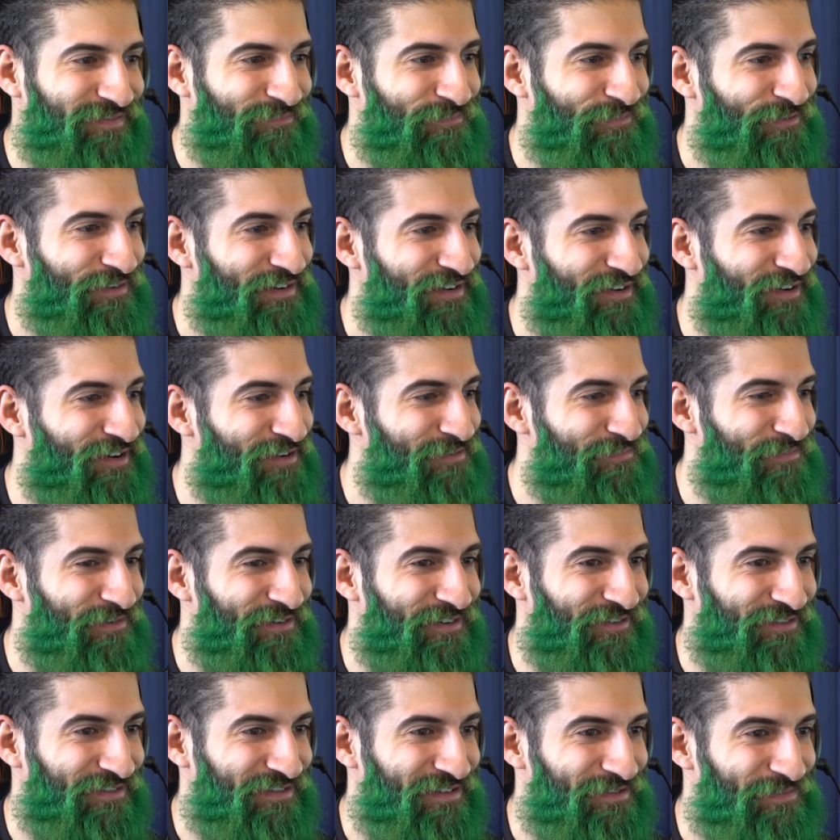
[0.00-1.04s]
Pretty
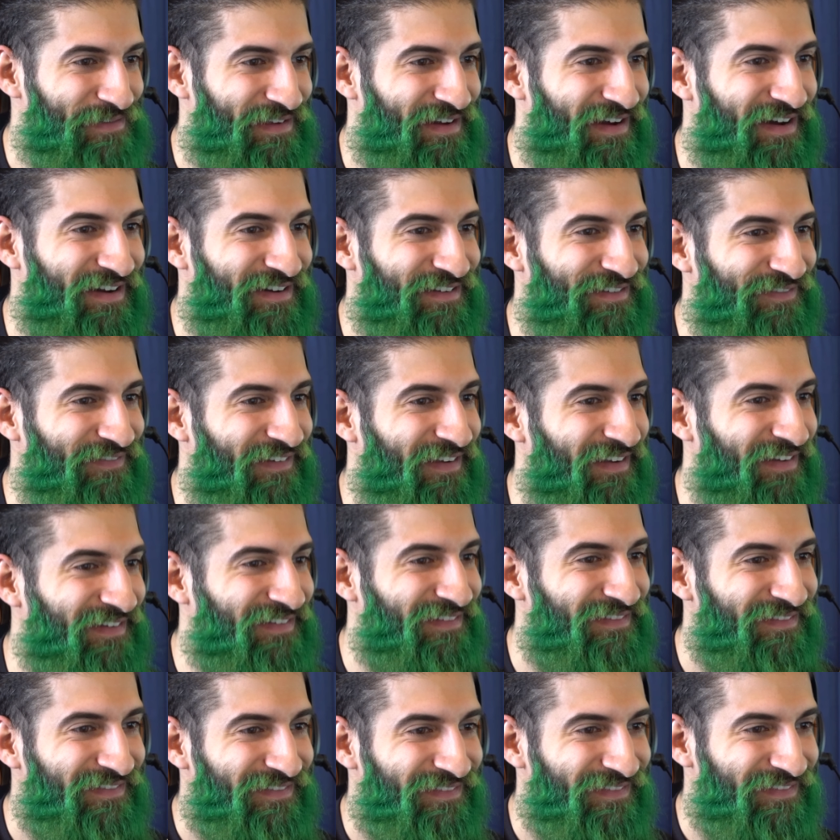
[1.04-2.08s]
heartbroken, to be honest, man.
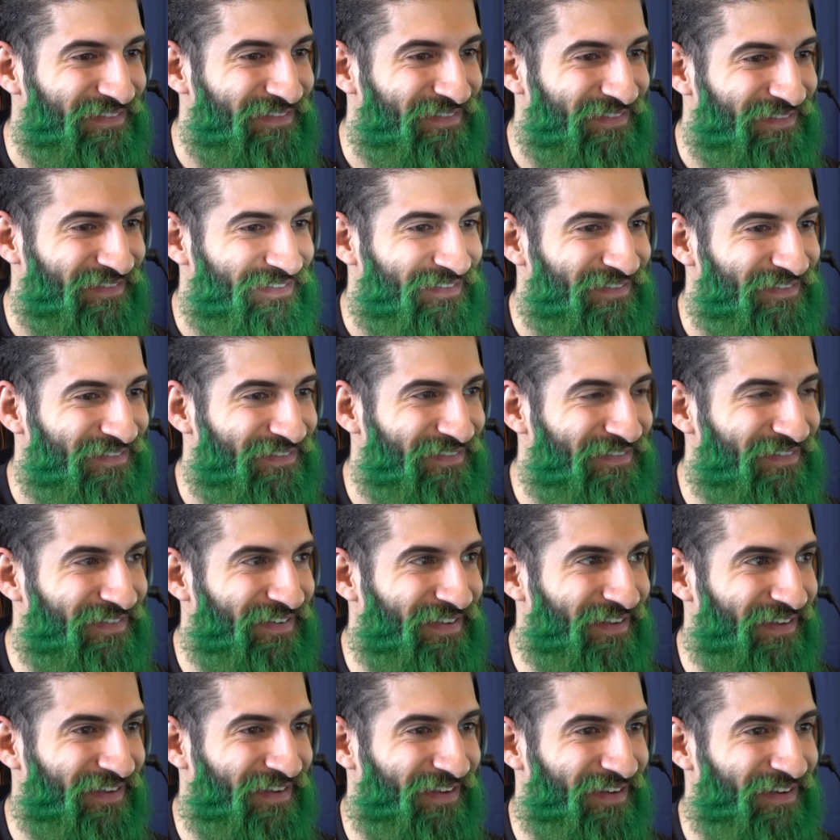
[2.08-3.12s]
You like the beard?
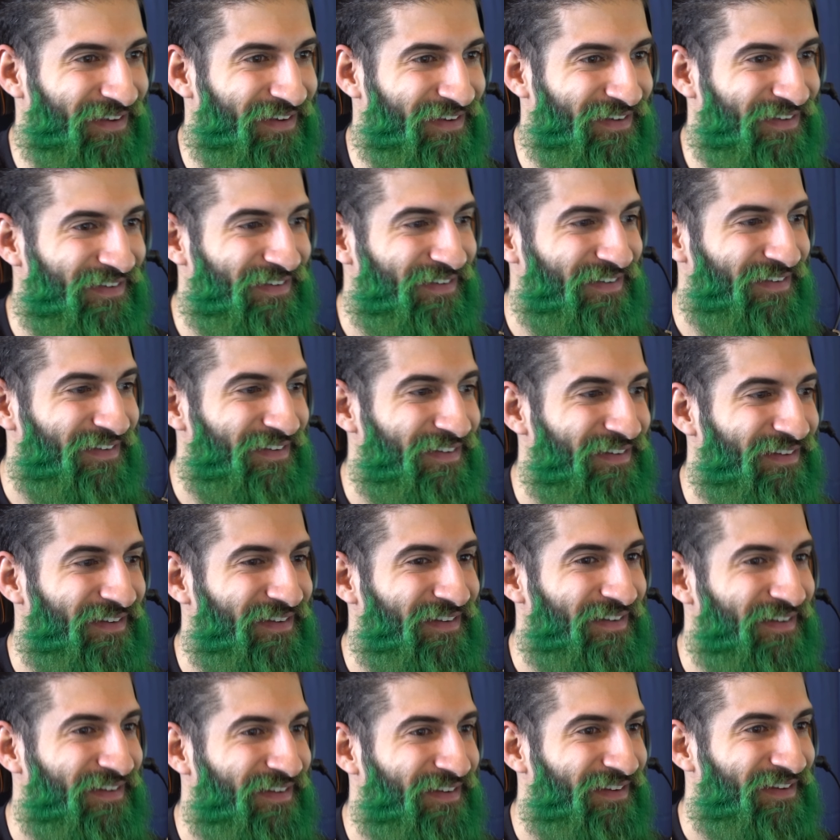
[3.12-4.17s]
Yeah. It's a
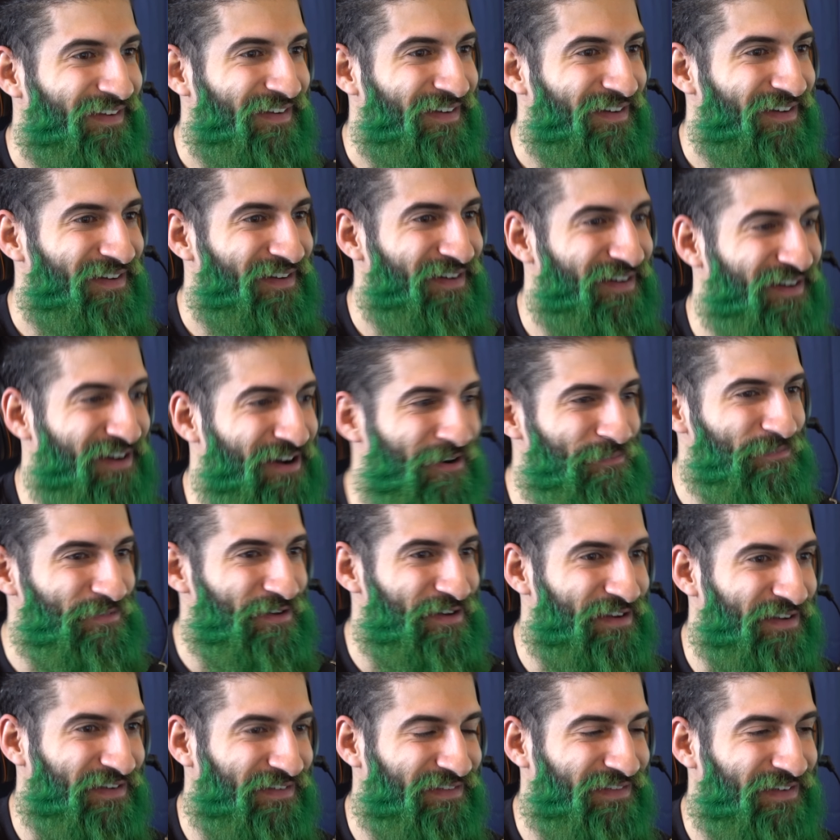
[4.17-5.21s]
part of your identity? I'm
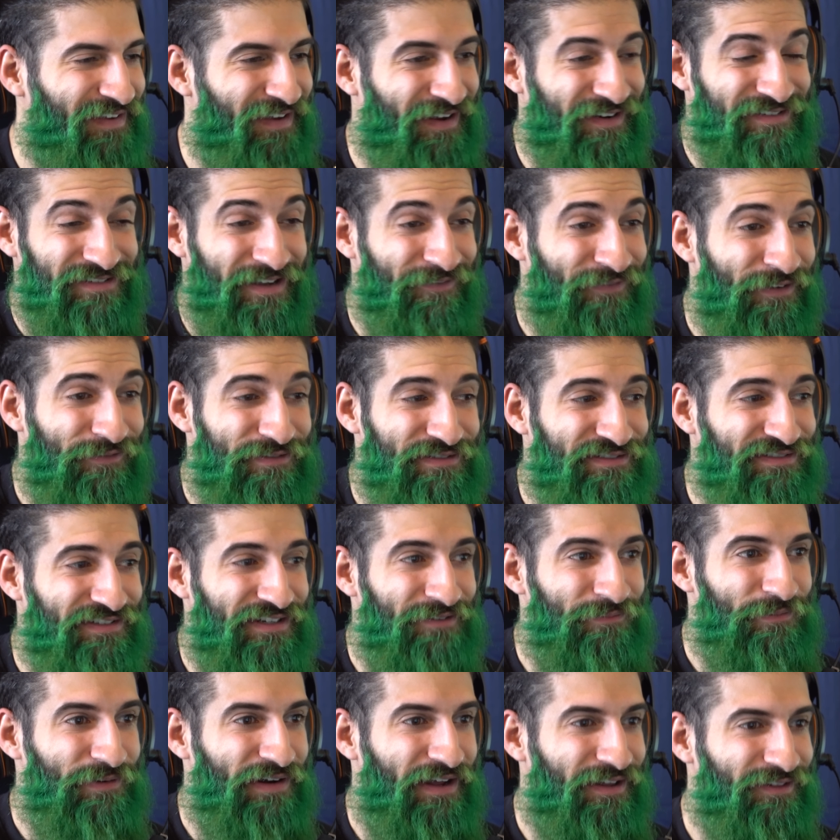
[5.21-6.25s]
like, yeah, because I've never
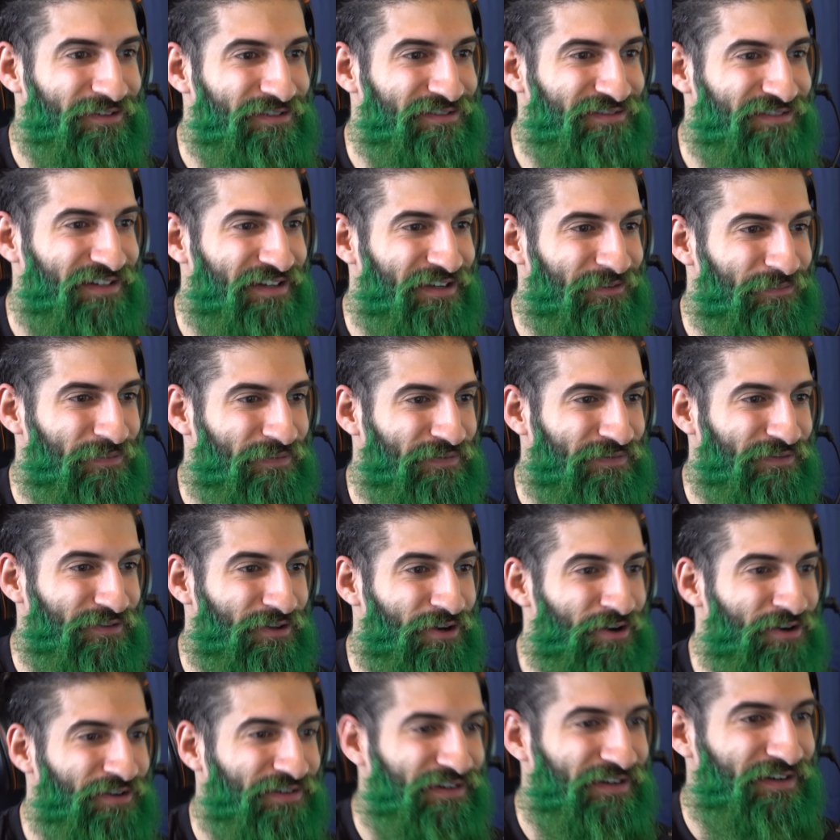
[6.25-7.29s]
seen what I look like with
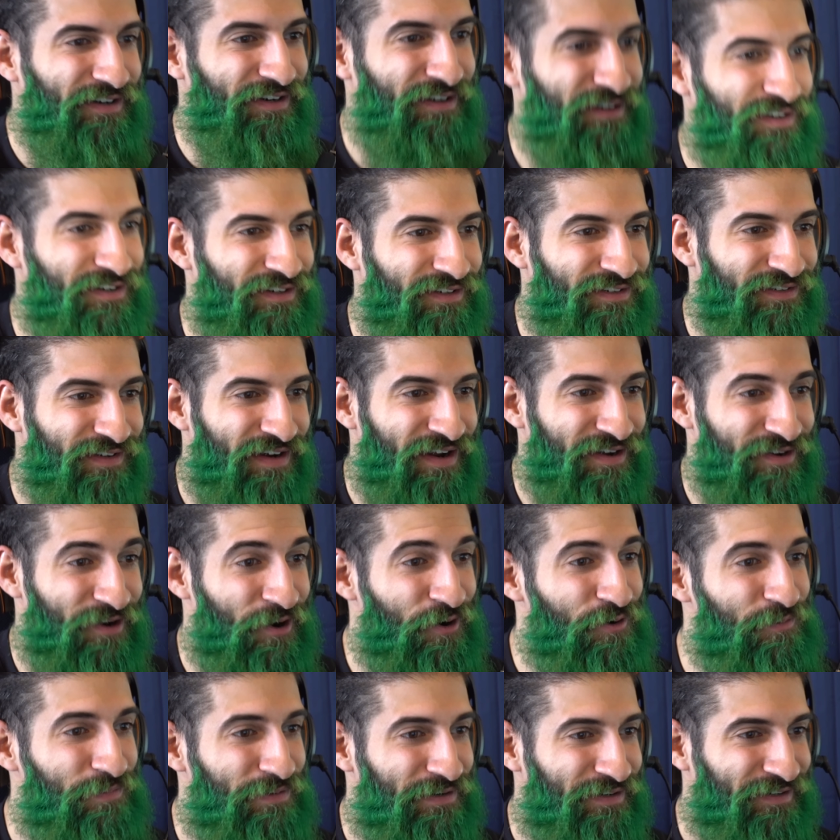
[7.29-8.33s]
long hair and
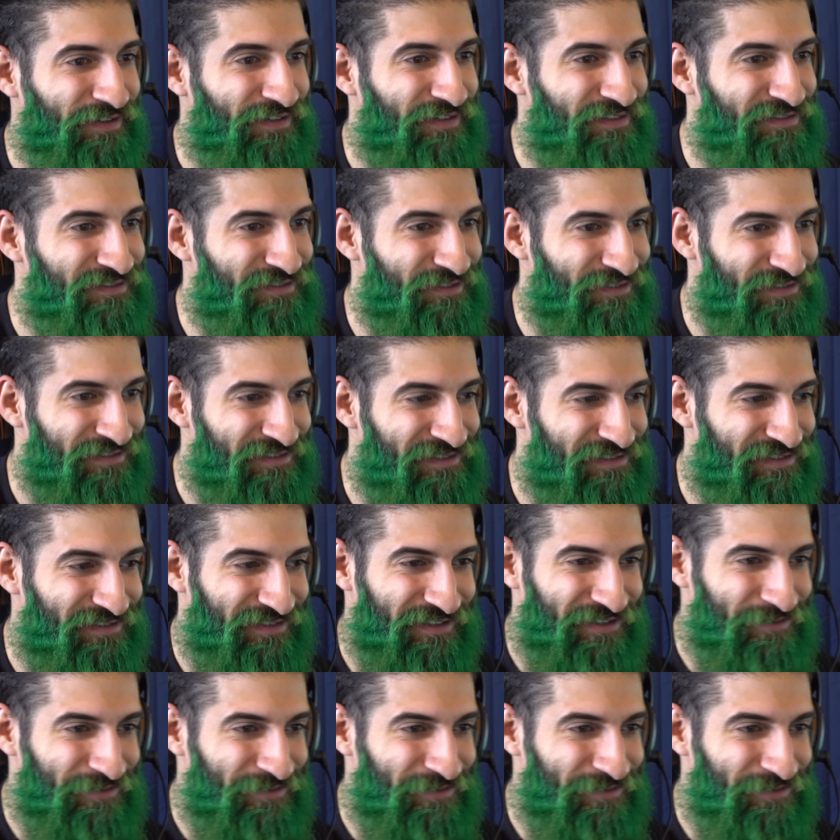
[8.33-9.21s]
no beard, so this is